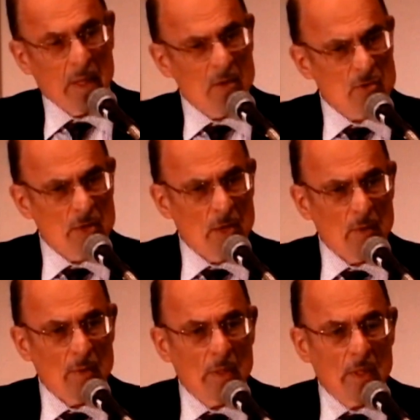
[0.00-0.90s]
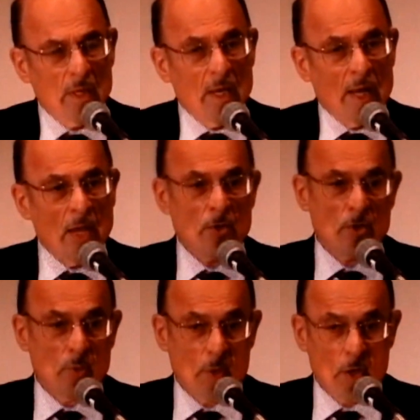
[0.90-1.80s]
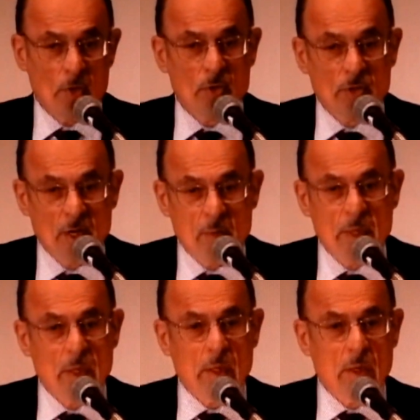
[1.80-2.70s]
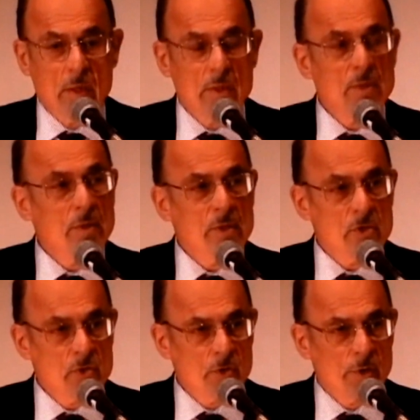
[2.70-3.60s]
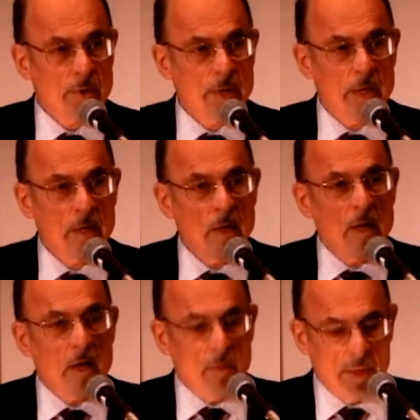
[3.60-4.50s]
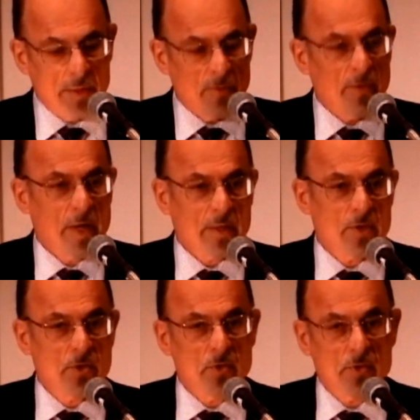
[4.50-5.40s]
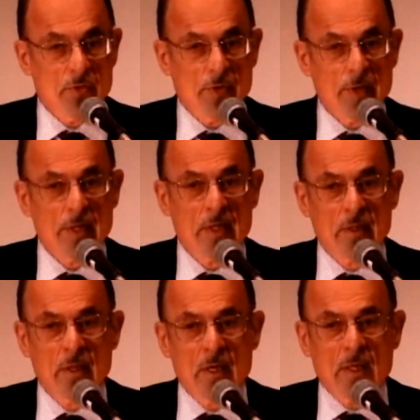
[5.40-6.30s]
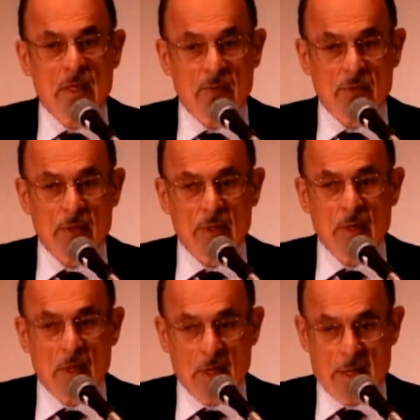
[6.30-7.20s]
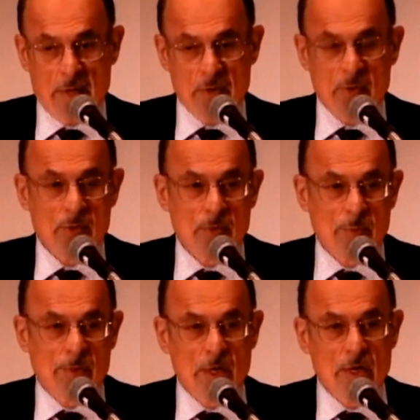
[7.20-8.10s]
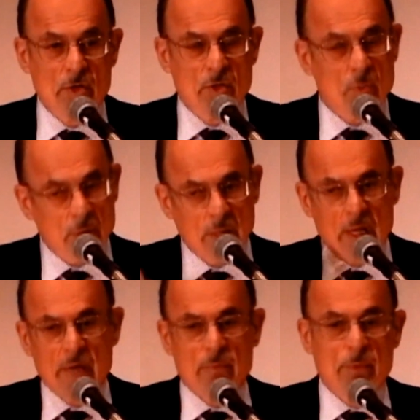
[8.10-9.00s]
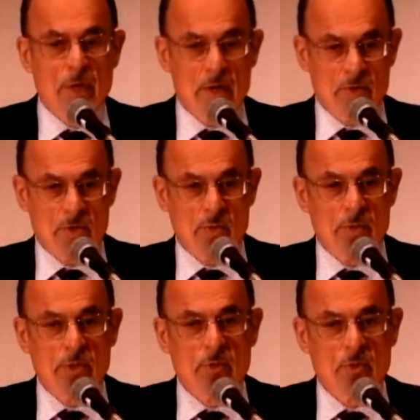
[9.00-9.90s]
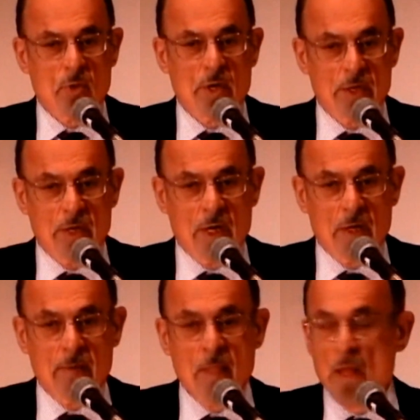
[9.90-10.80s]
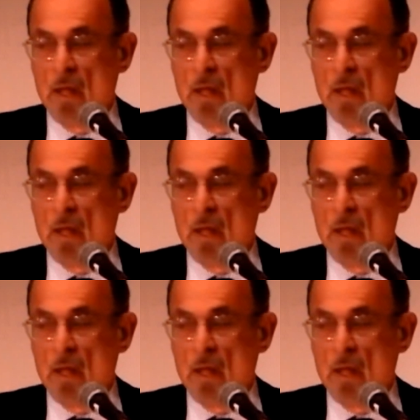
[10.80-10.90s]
How so? And then she went on to tell me a long story about the fact that she was a very gifted artist. She was a prodigy, won a lot of prizes when she was quite young.